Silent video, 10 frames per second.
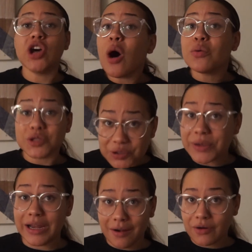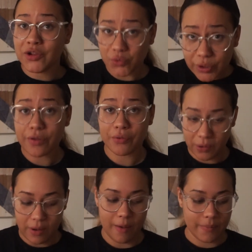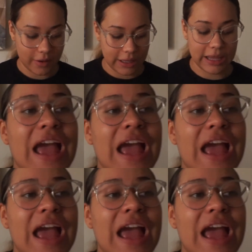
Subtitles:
don't do it or you will throw up, okay?